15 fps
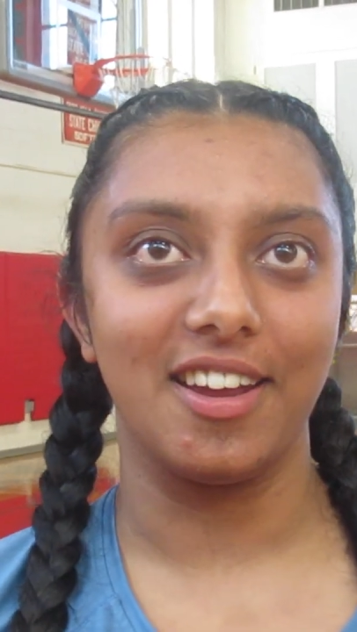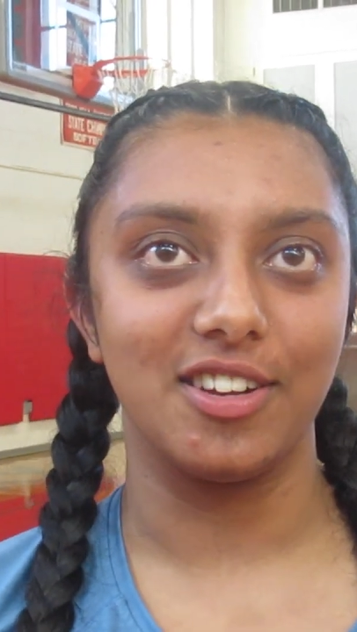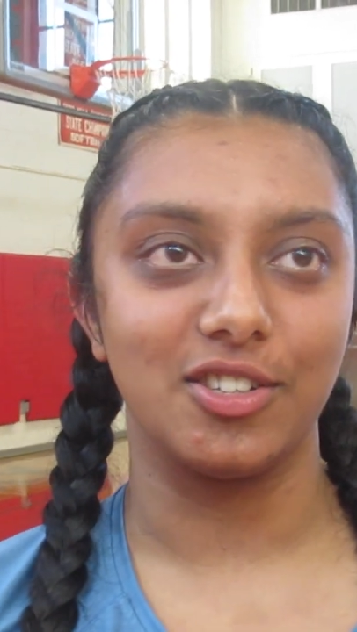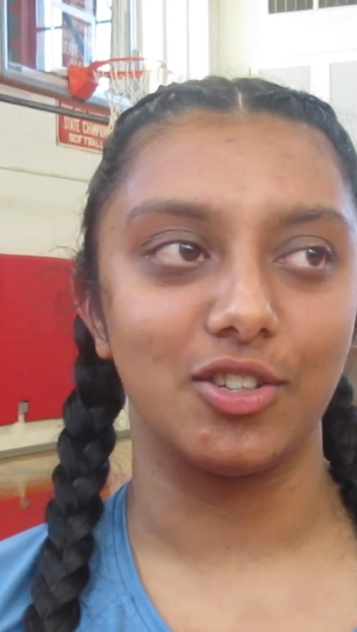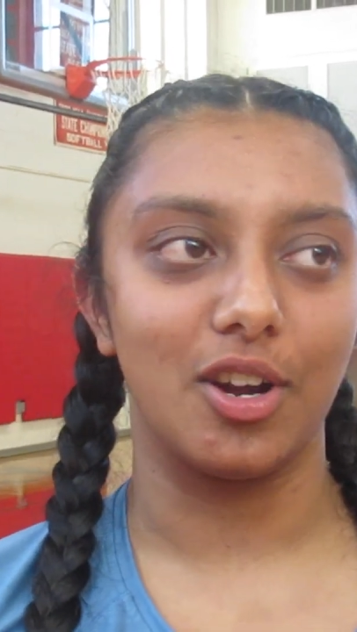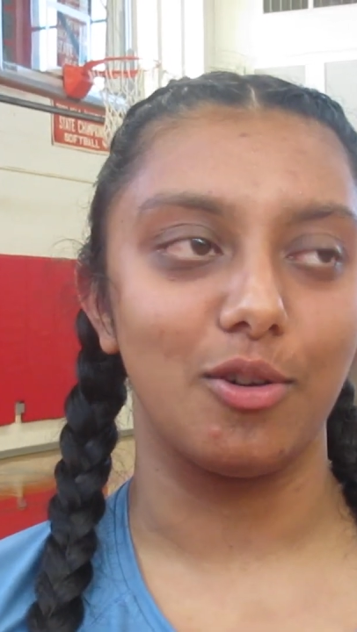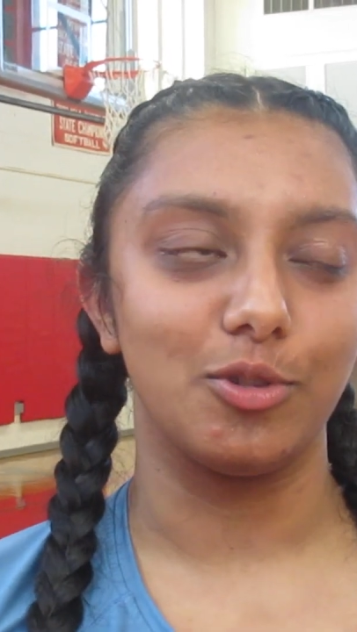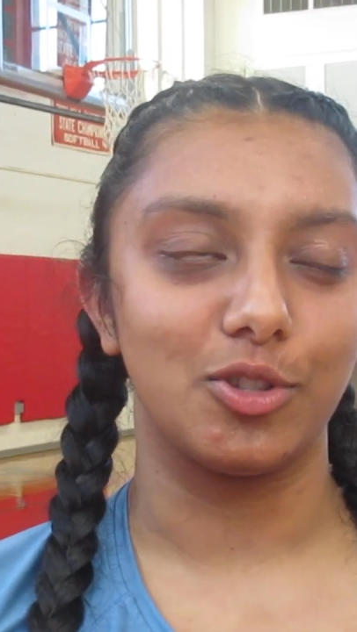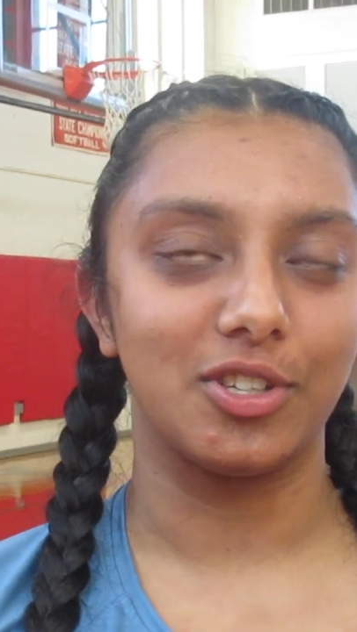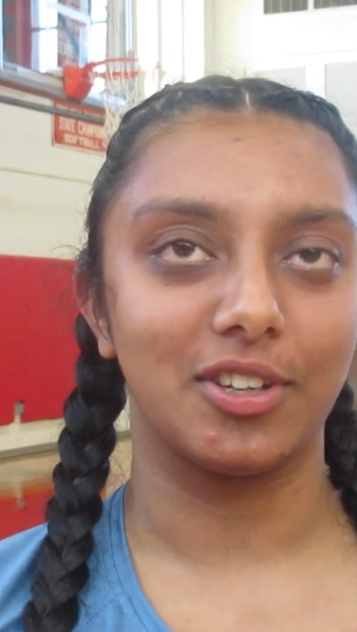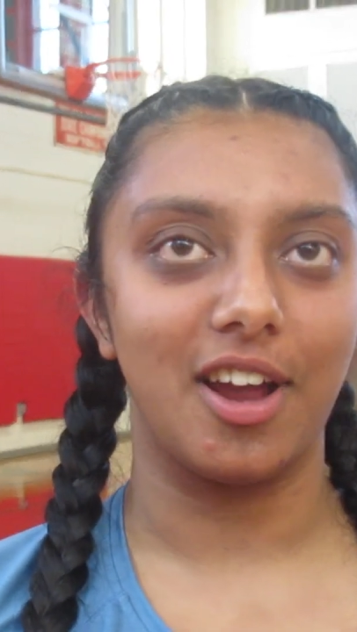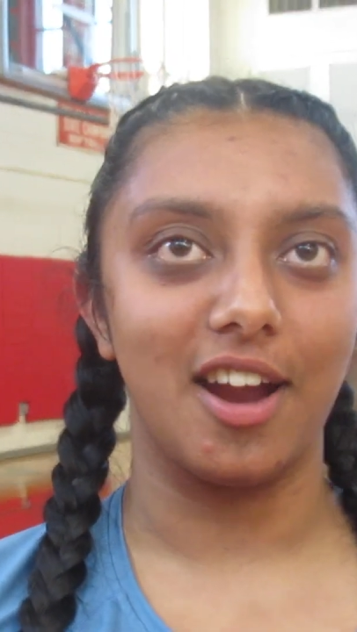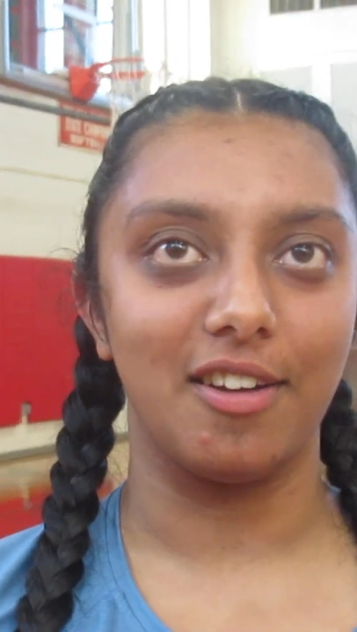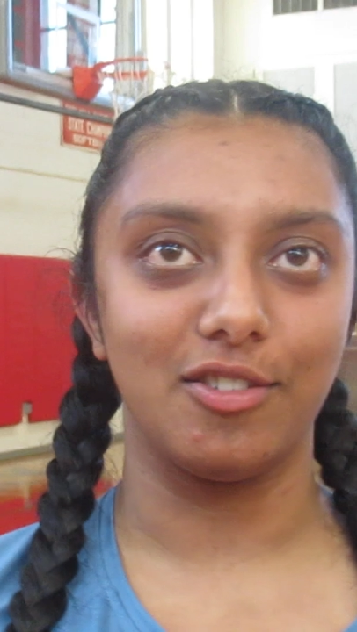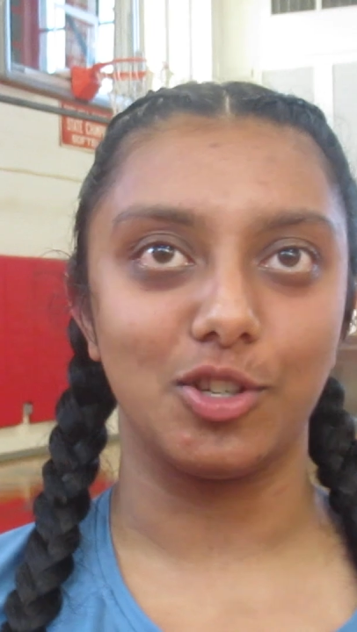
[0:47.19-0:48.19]
And so I was
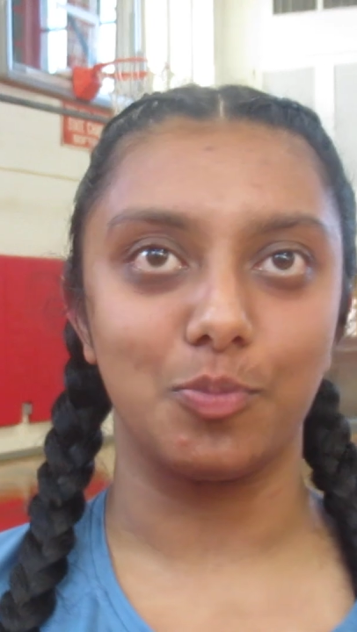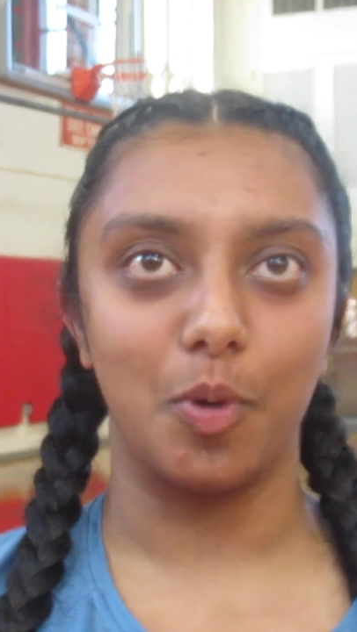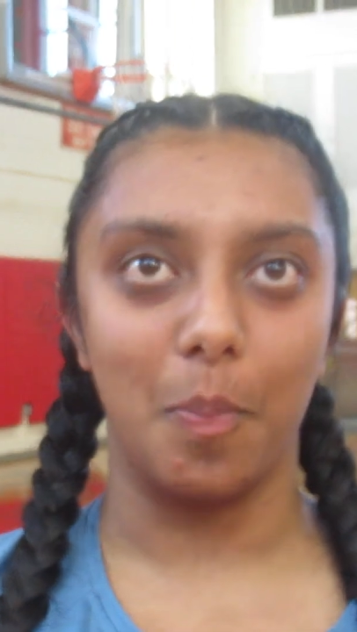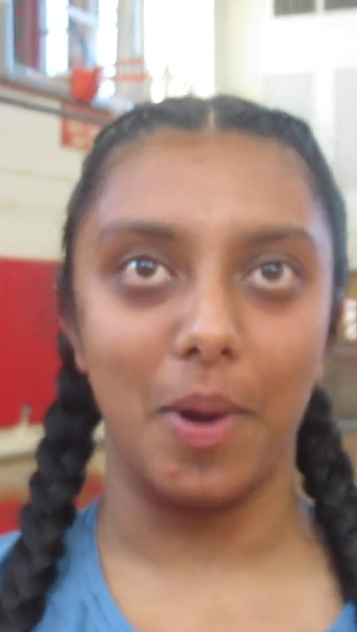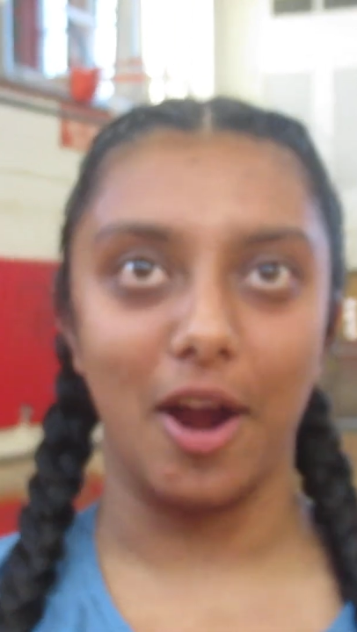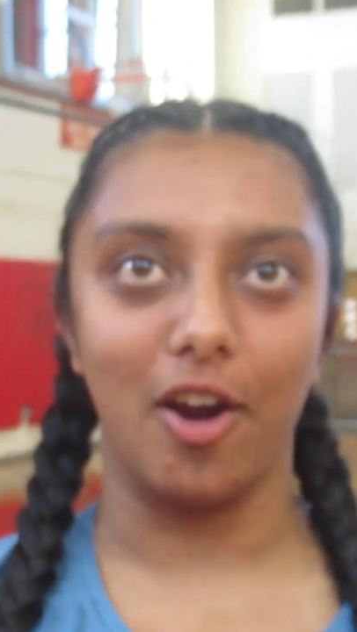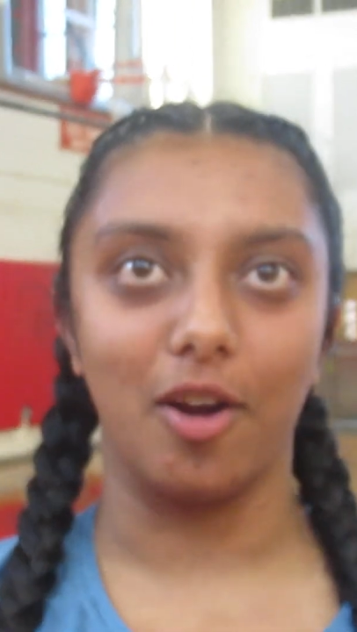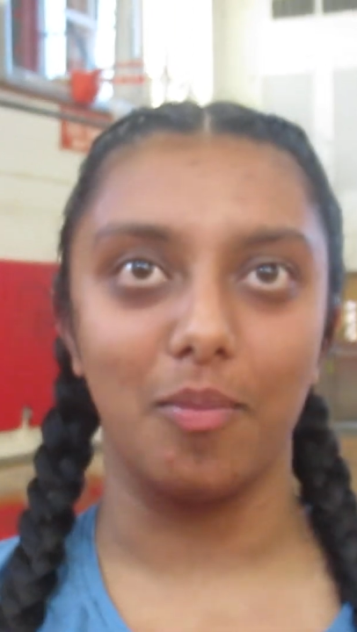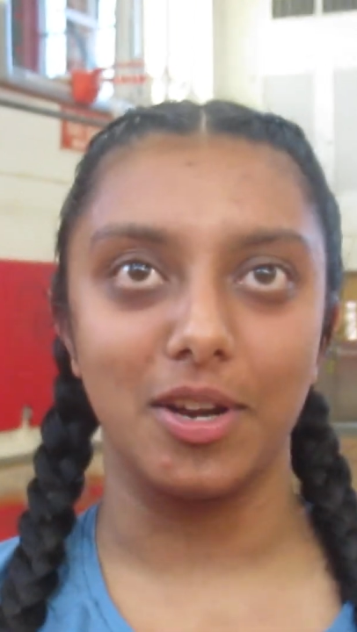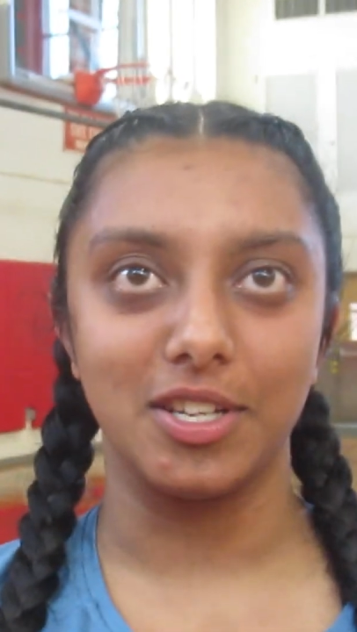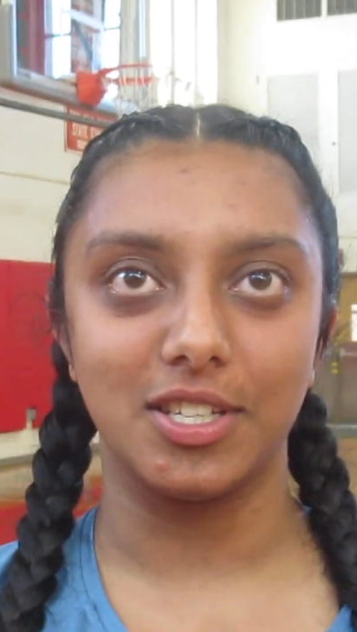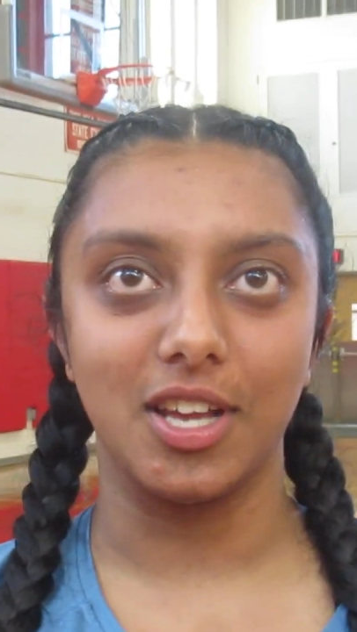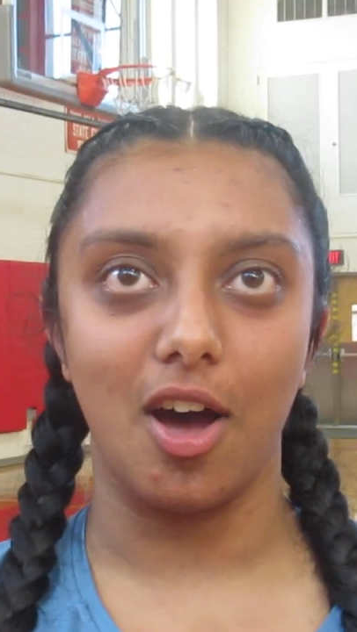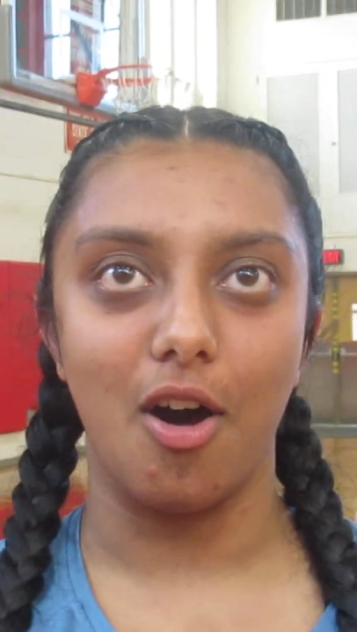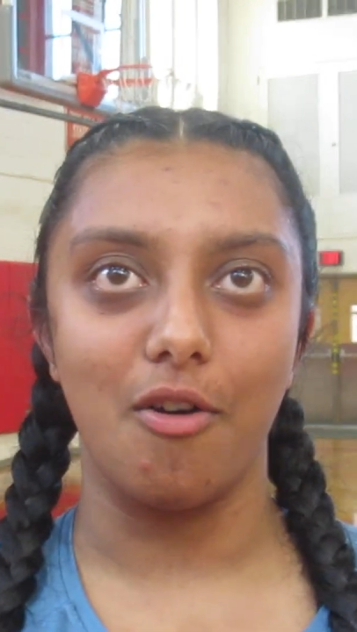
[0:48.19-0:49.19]
kind of just preparing
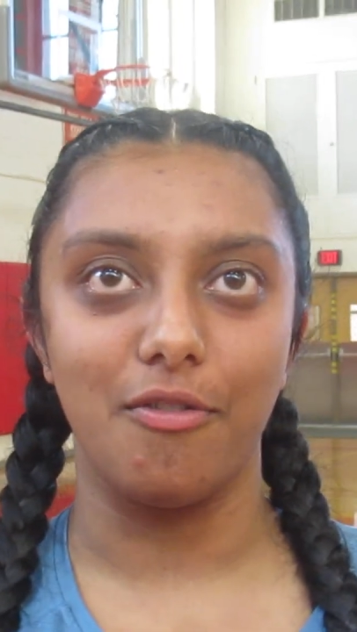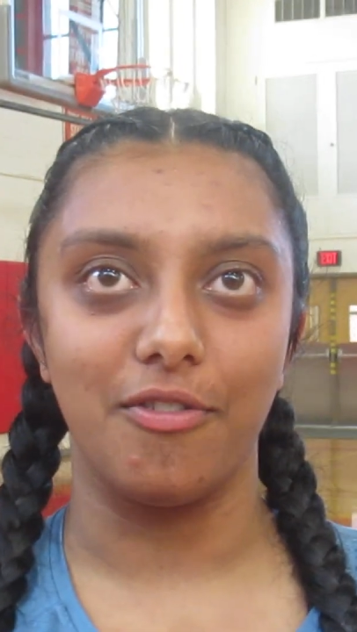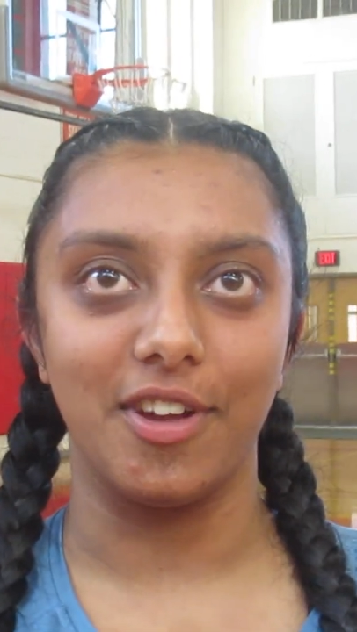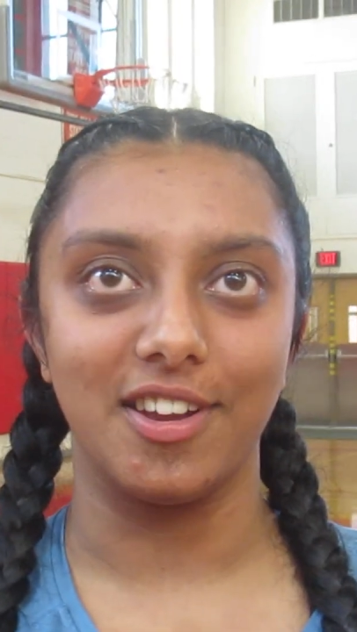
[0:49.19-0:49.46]
myself.